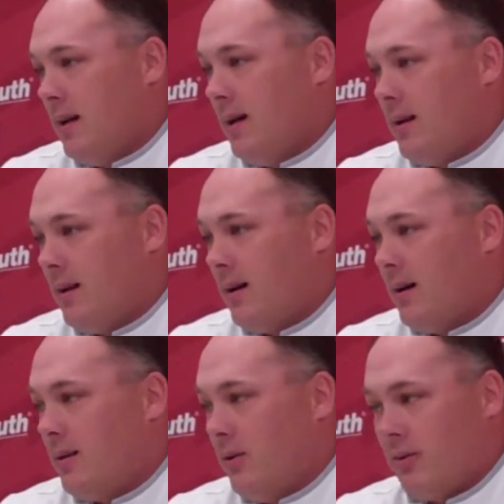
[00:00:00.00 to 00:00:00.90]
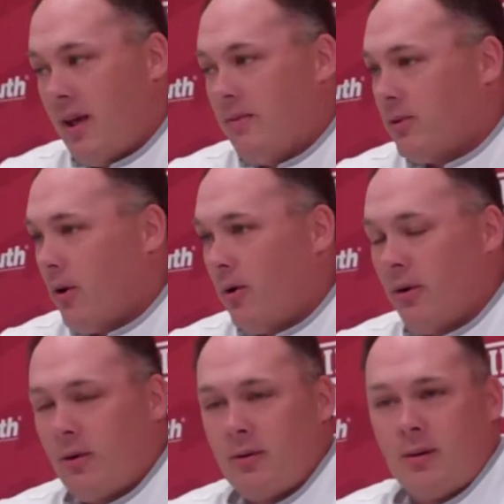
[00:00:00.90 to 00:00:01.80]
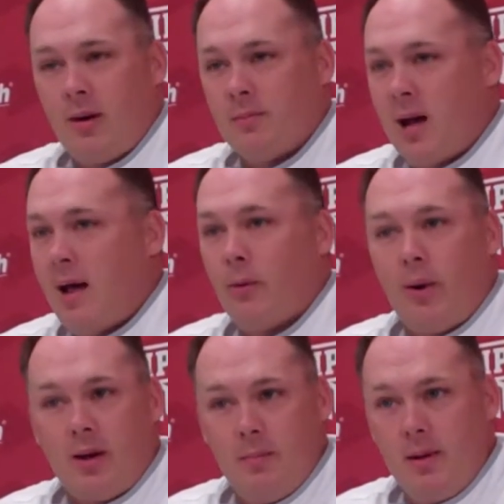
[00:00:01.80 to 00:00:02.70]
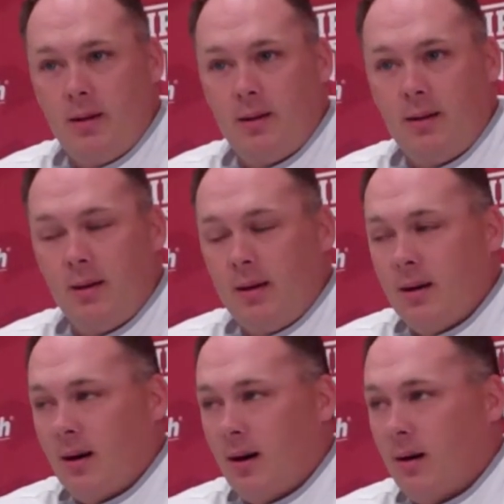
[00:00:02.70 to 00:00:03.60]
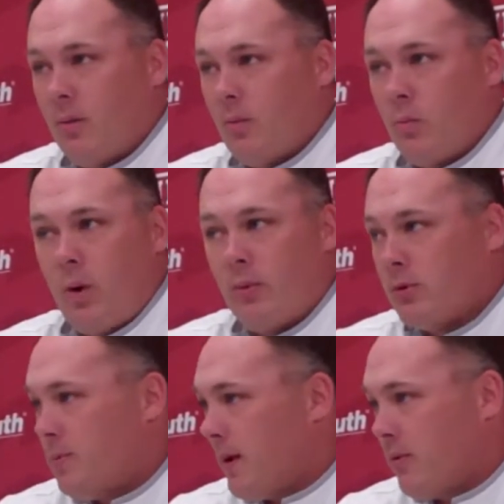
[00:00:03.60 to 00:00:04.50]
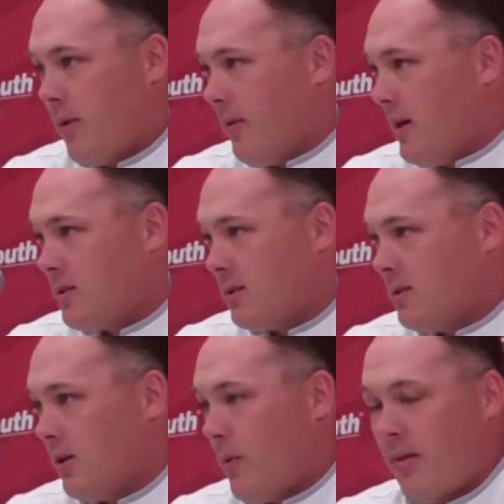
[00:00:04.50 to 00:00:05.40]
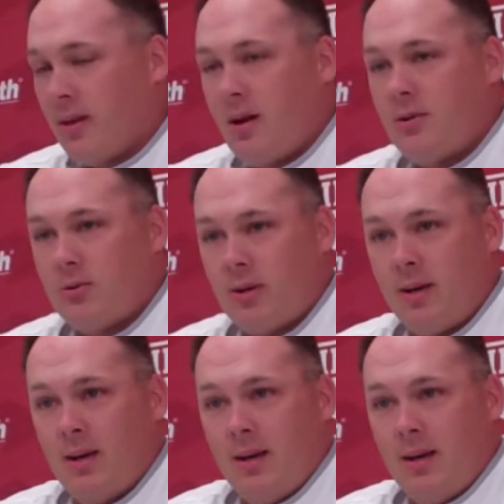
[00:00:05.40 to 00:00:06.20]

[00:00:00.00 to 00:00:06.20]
And, you know, David Turner comes highly recommended, well-respected around the SEC, around the country,